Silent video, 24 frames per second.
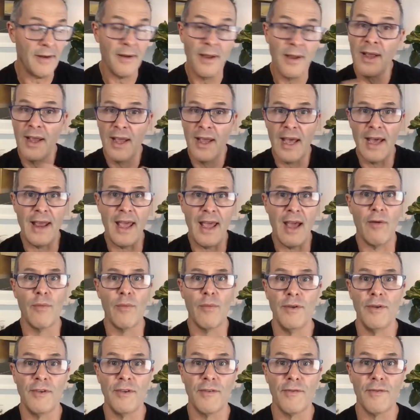and how we're moving
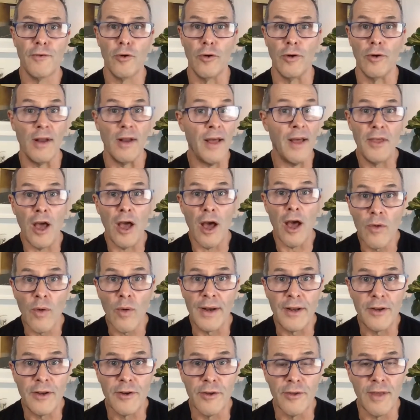forward. And the only way to do
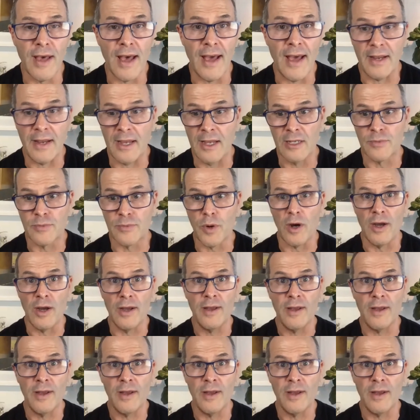that is by